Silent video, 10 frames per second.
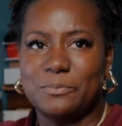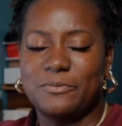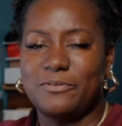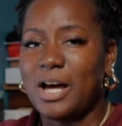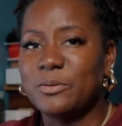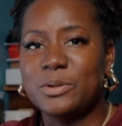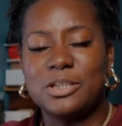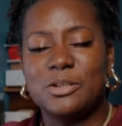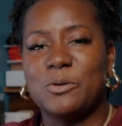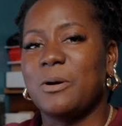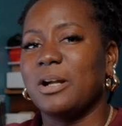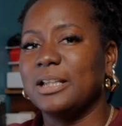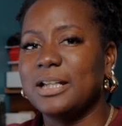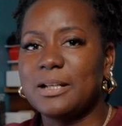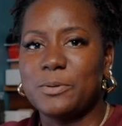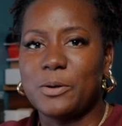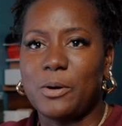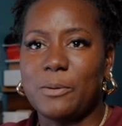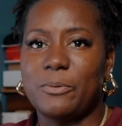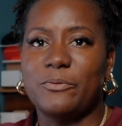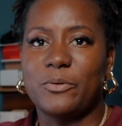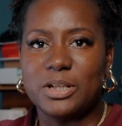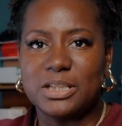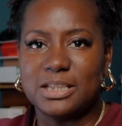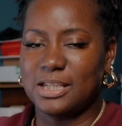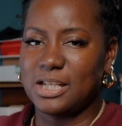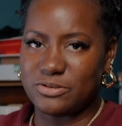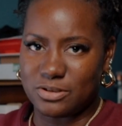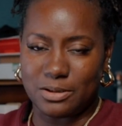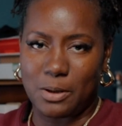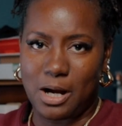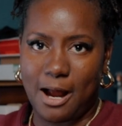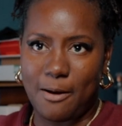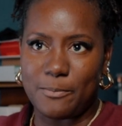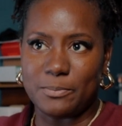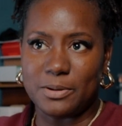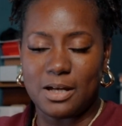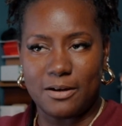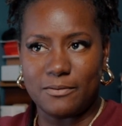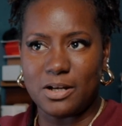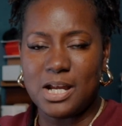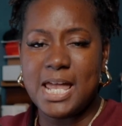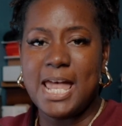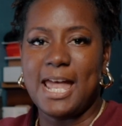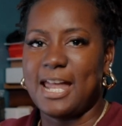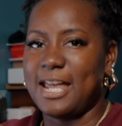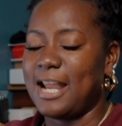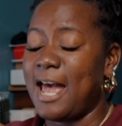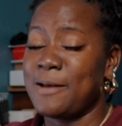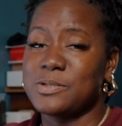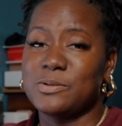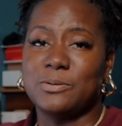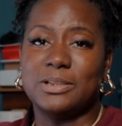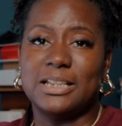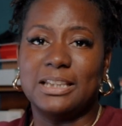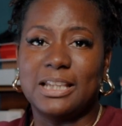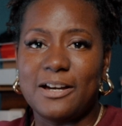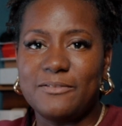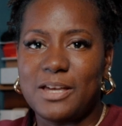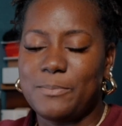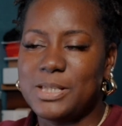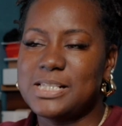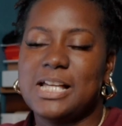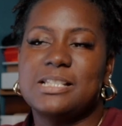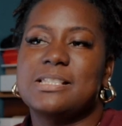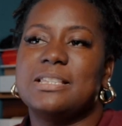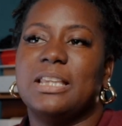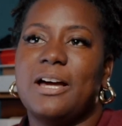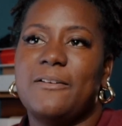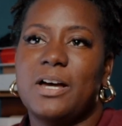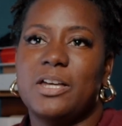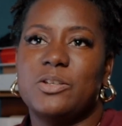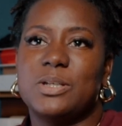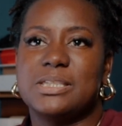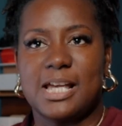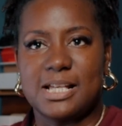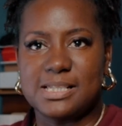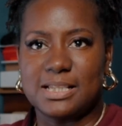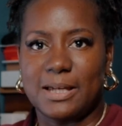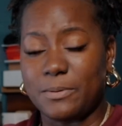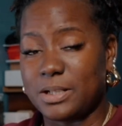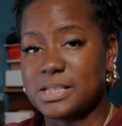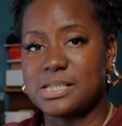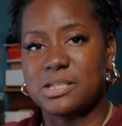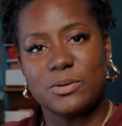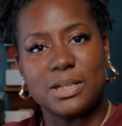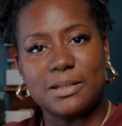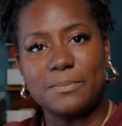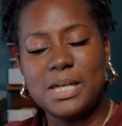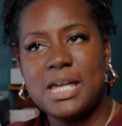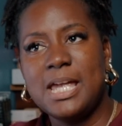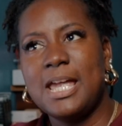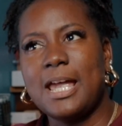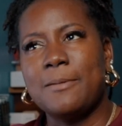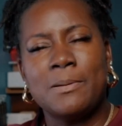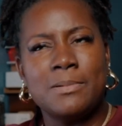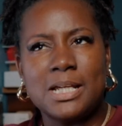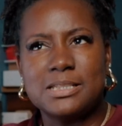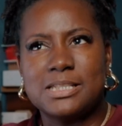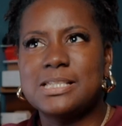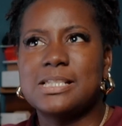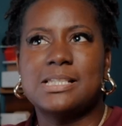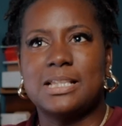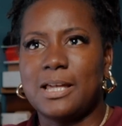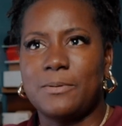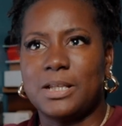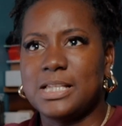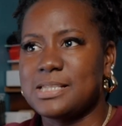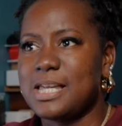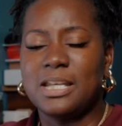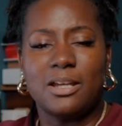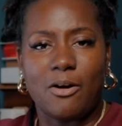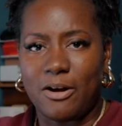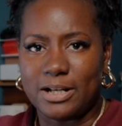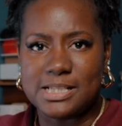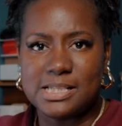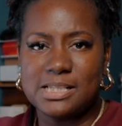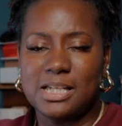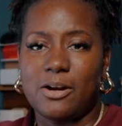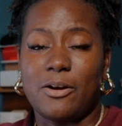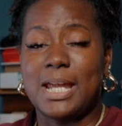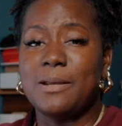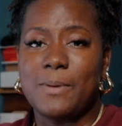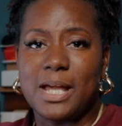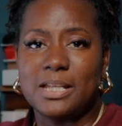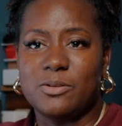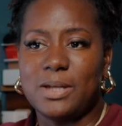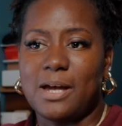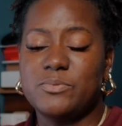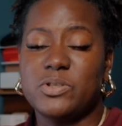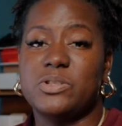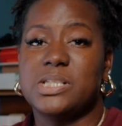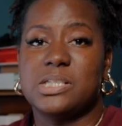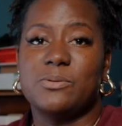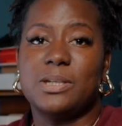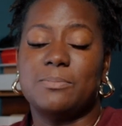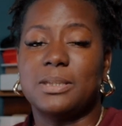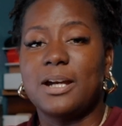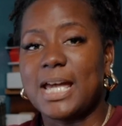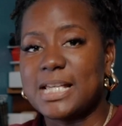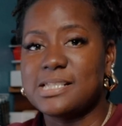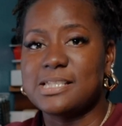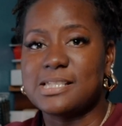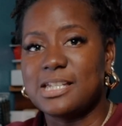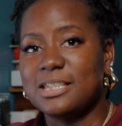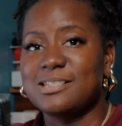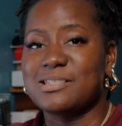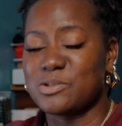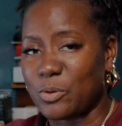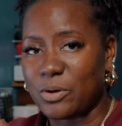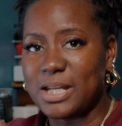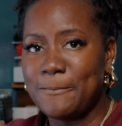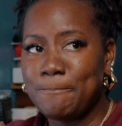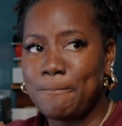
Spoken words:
following you or looking up your work before you did the Kendrick Lamar album cover, and I absolutely love that piece. I just love how you can take a celebrity, still keep, and maybe not just a celebrity, because any artist or anybody you capture, you still keep their essence in the story